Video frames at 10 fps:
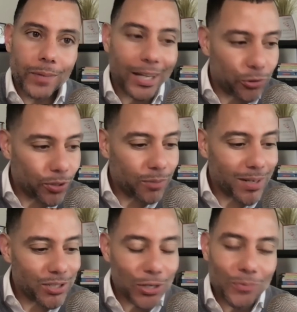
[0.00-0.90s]
I treated
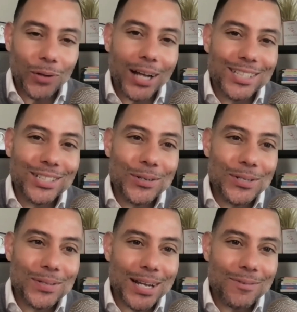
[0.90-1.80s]
myself as though
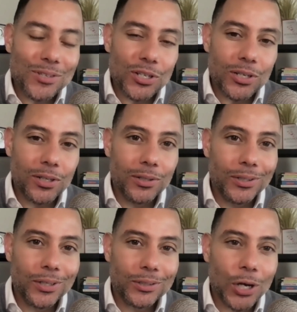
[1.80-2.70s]
I was
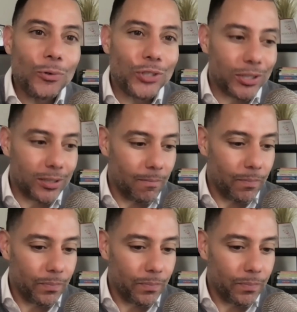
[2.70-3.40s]
coaching.